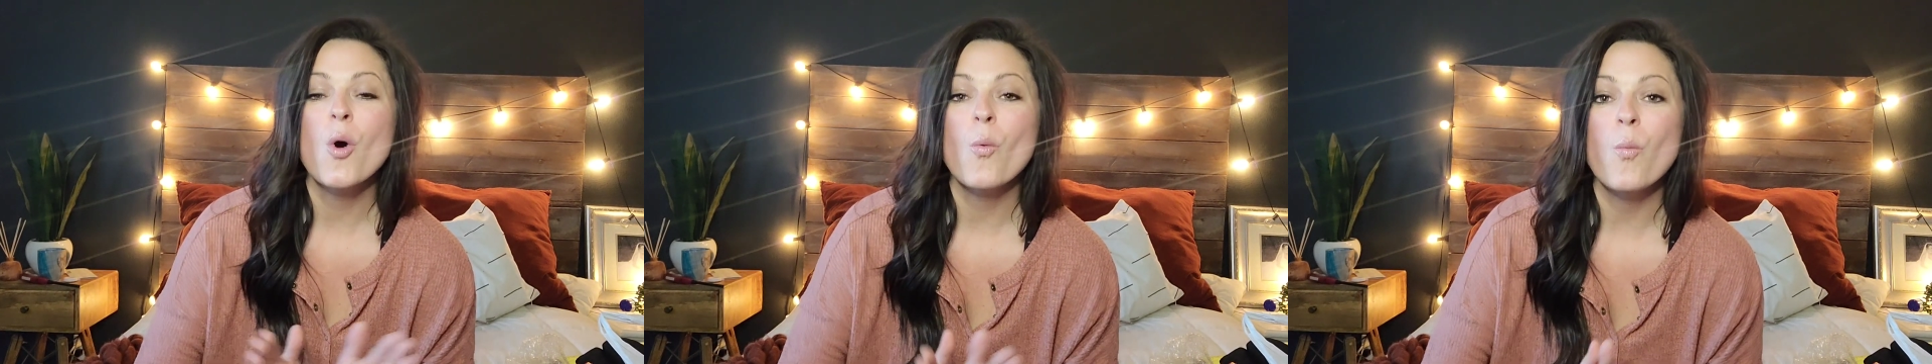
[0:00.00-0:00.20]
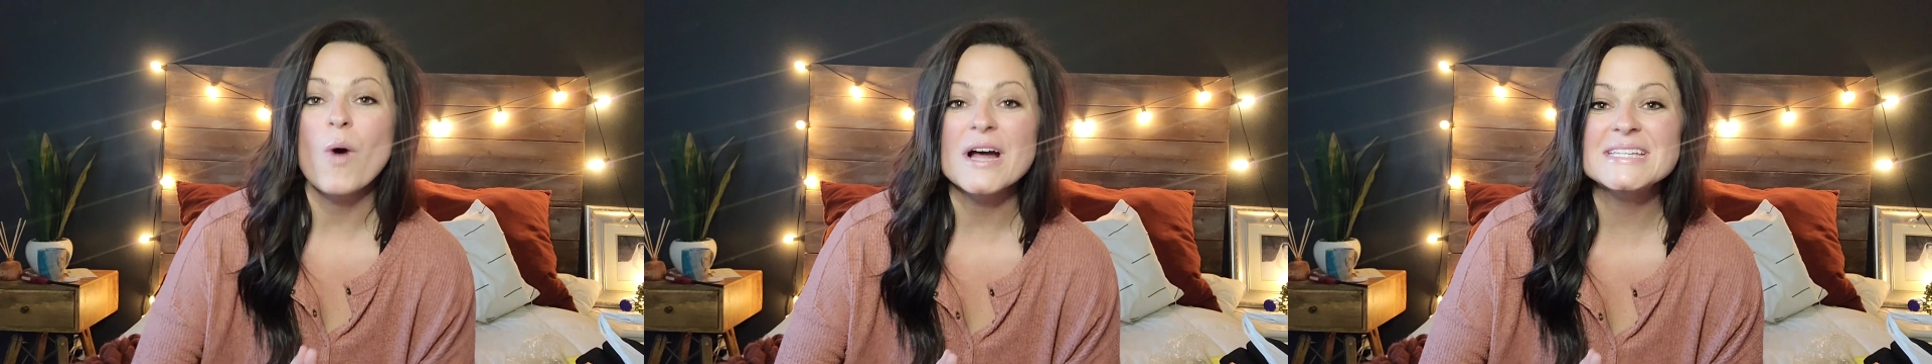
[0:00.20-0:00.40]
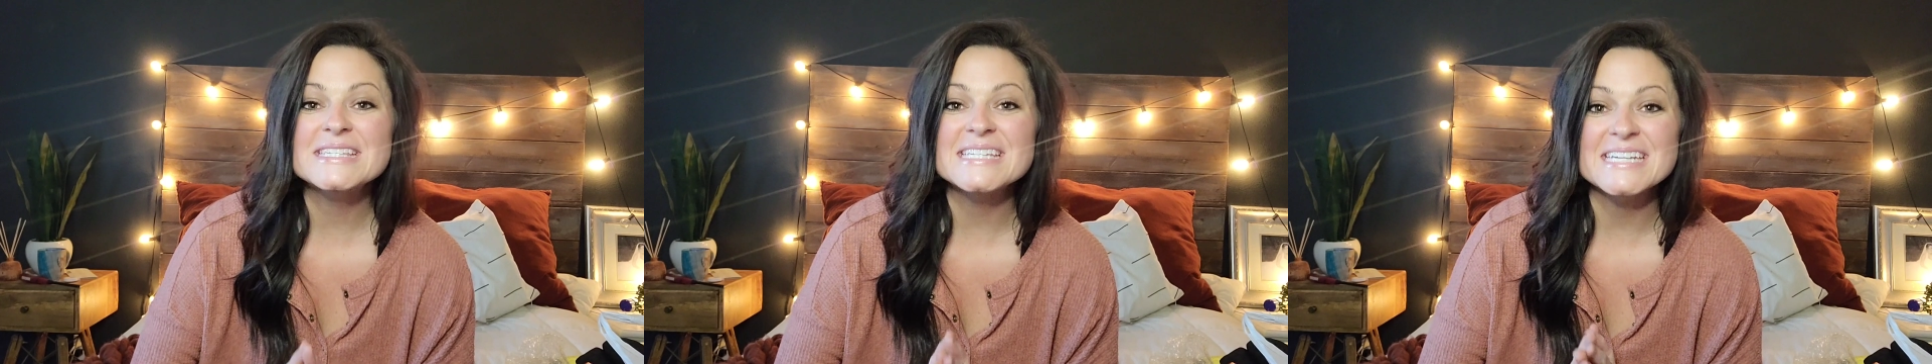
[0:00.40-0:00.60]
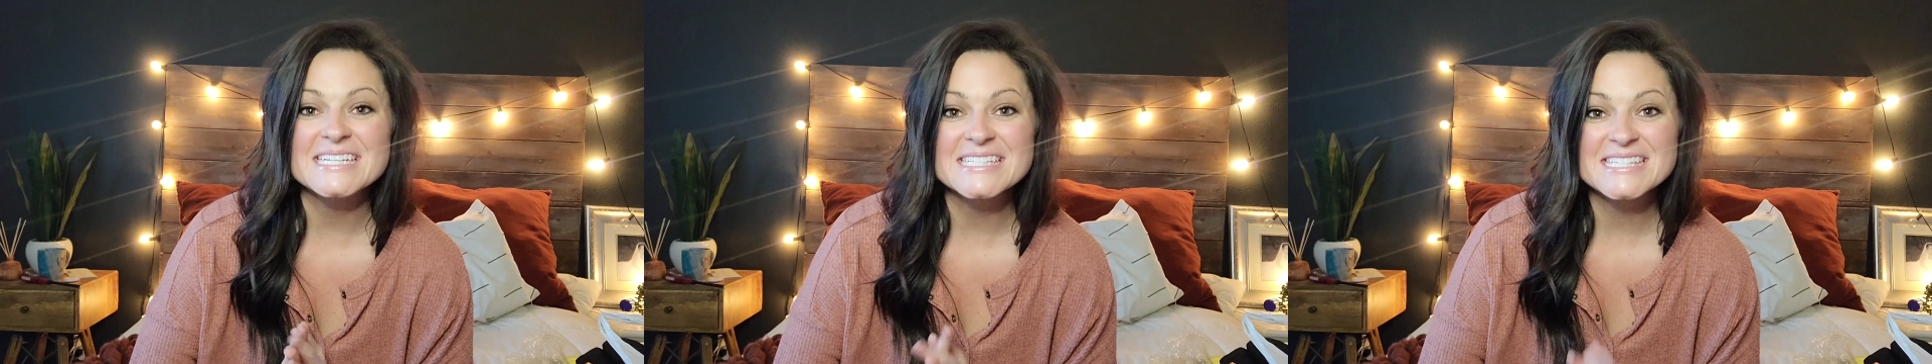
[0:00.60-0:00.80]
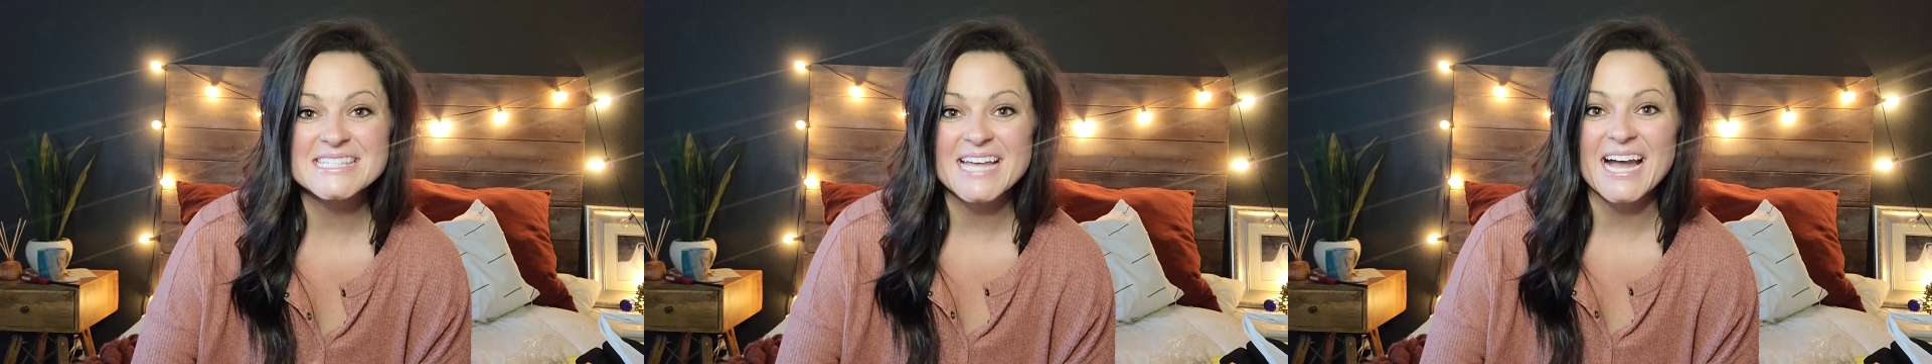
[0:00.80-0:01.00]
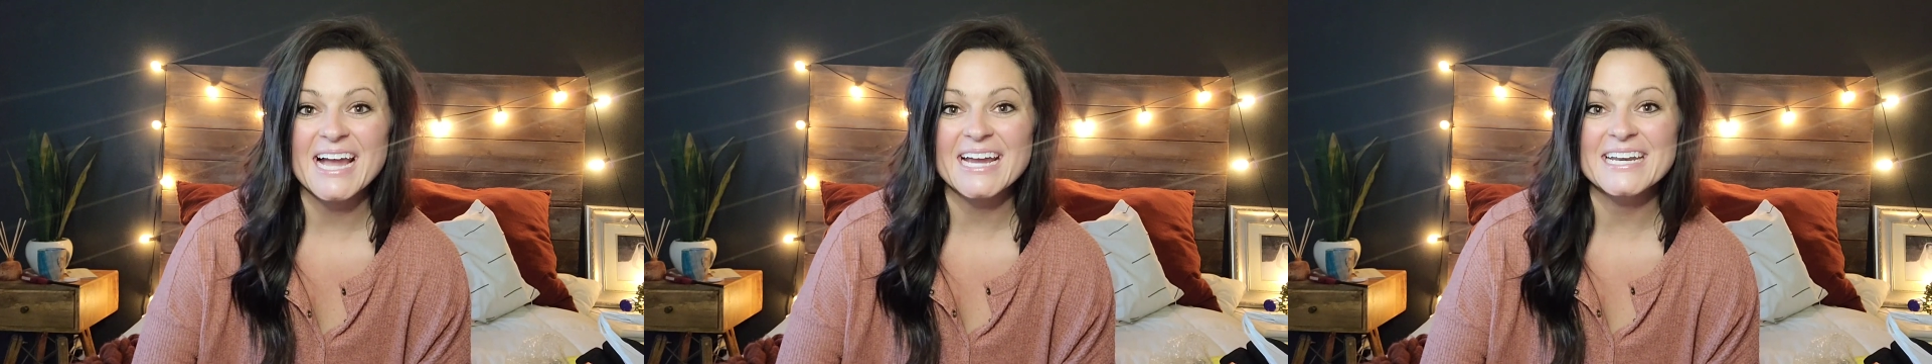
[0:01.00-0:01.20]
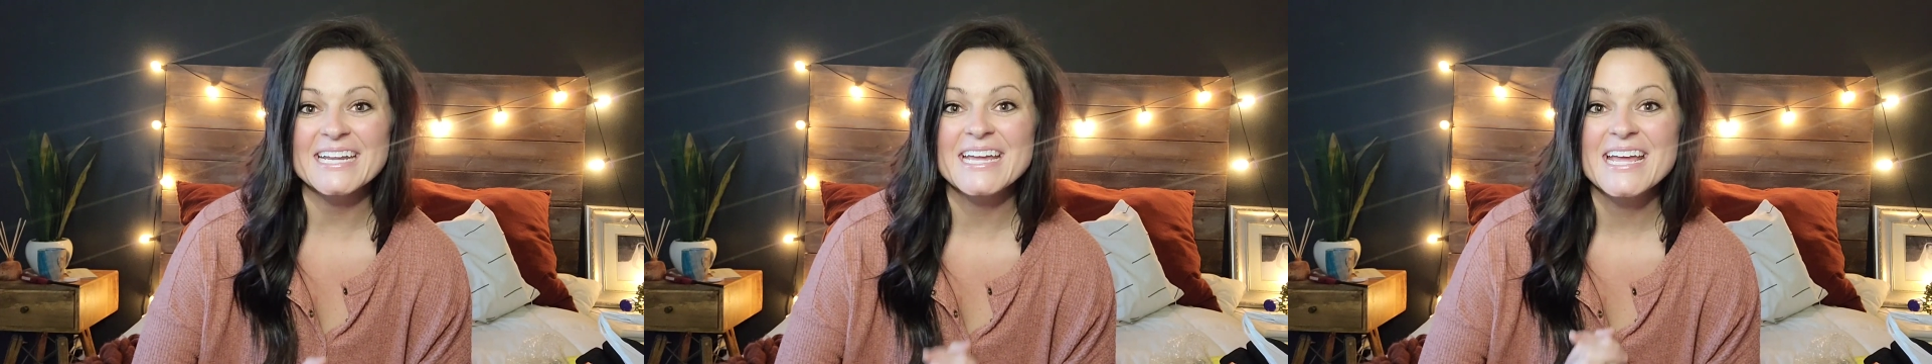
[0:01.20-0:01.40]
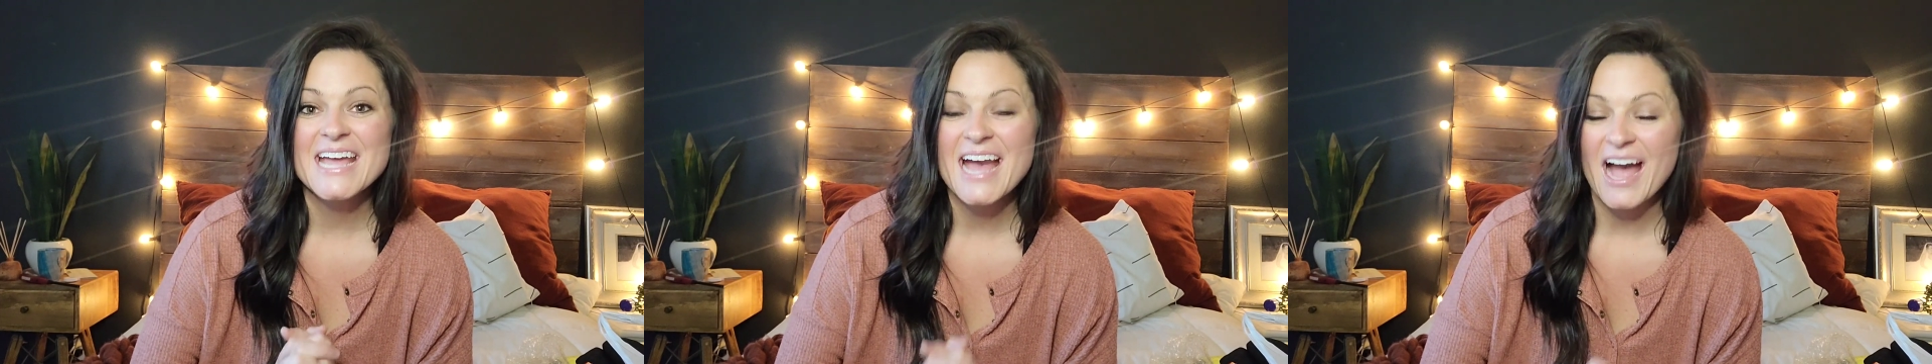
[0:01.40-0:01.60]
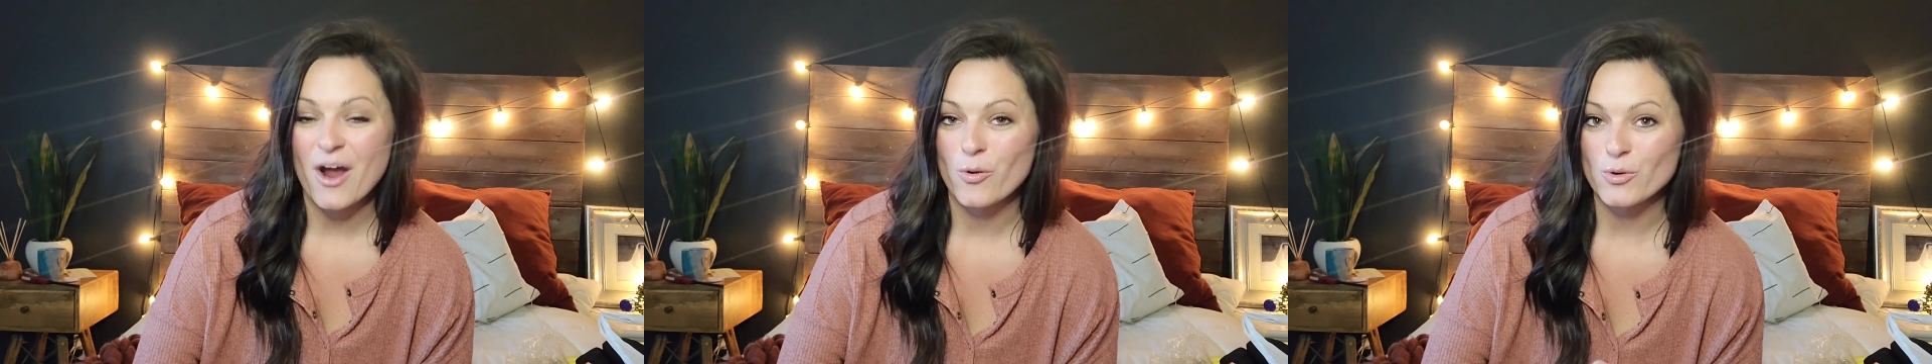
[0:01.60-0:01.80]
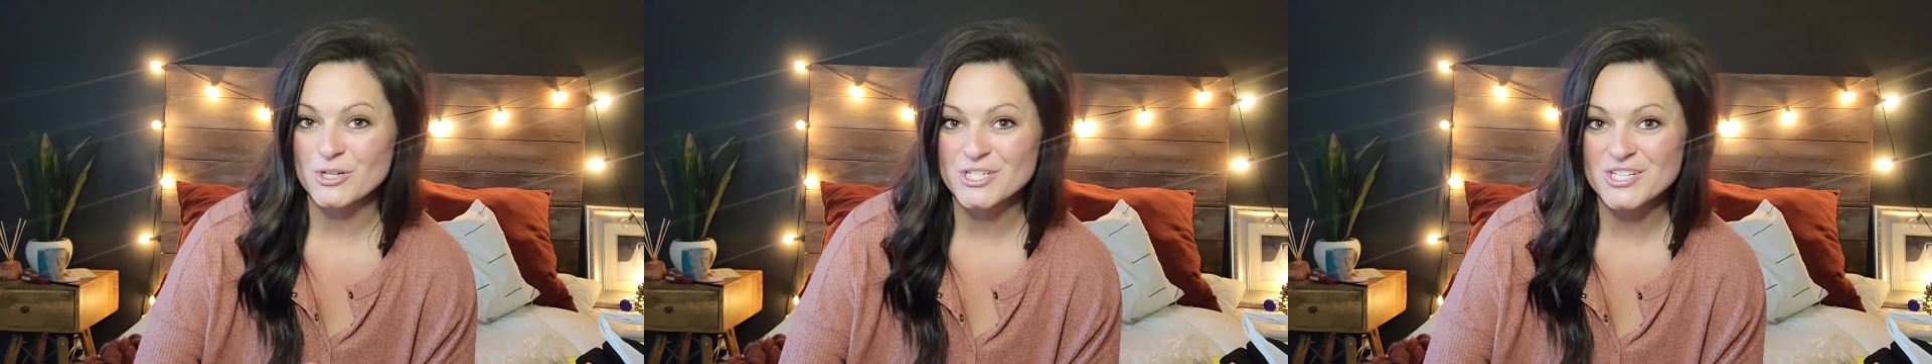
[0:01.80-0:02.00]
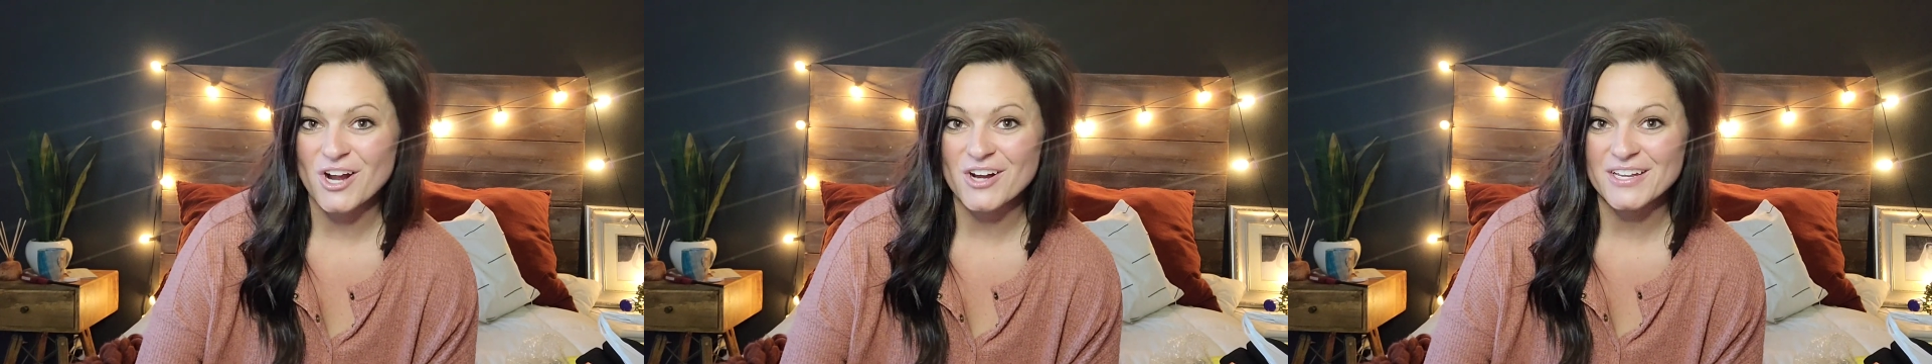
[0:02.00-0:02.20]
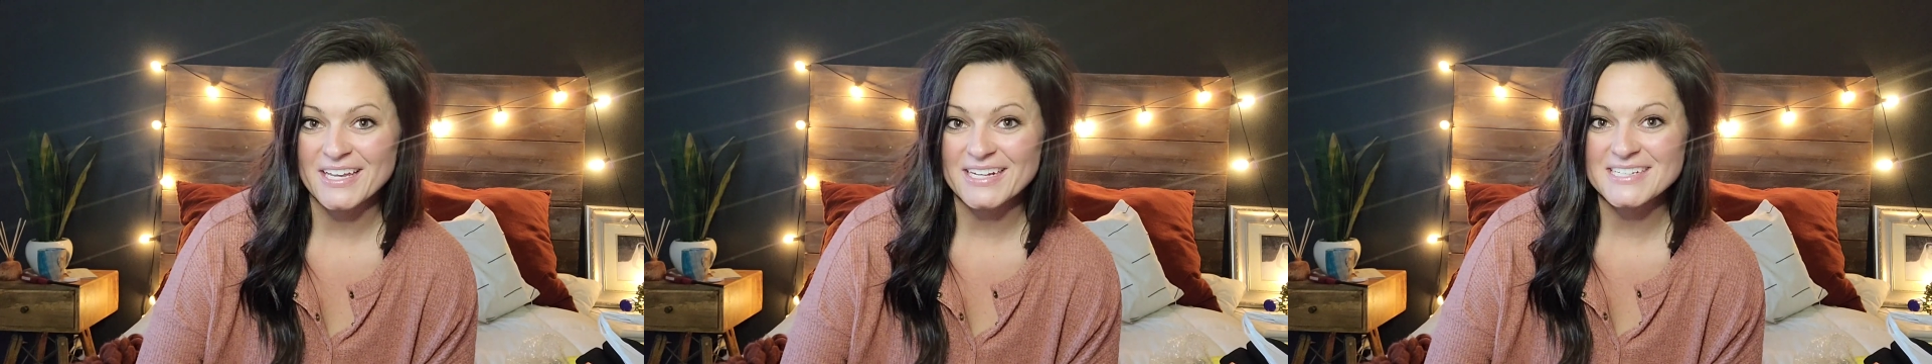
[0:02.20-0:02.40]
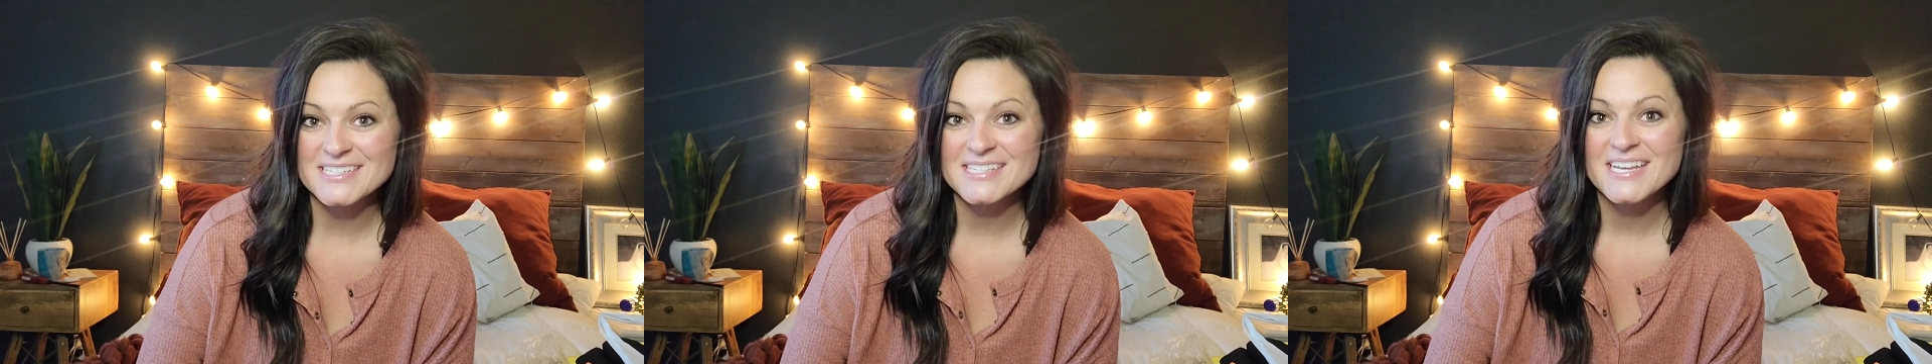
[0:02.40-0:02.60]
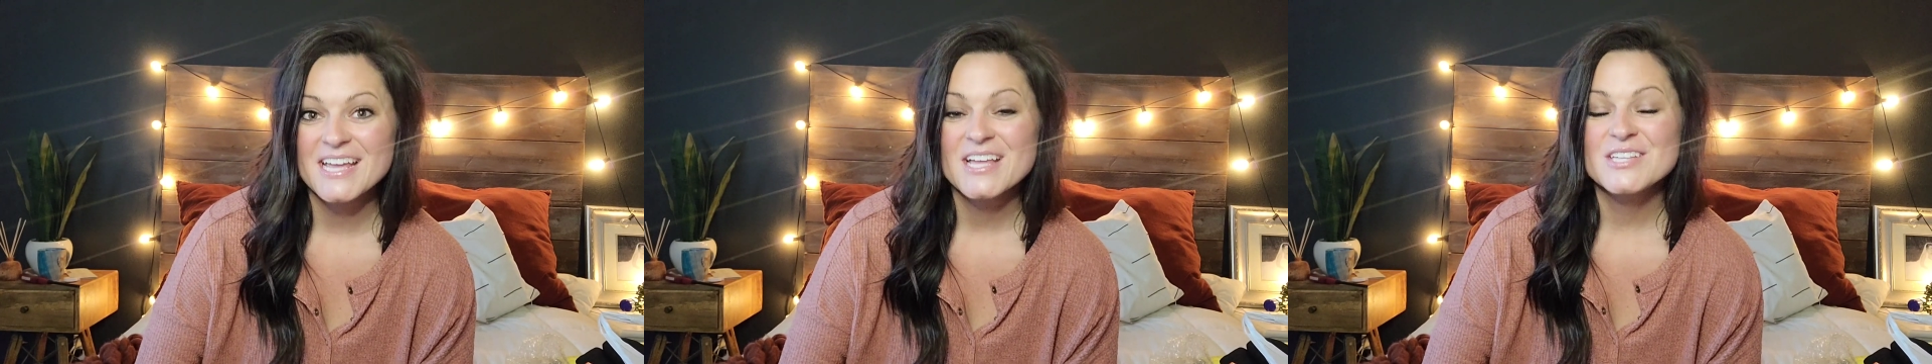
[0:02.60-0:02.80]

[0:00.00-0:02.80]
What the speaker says: what's inside our stockings.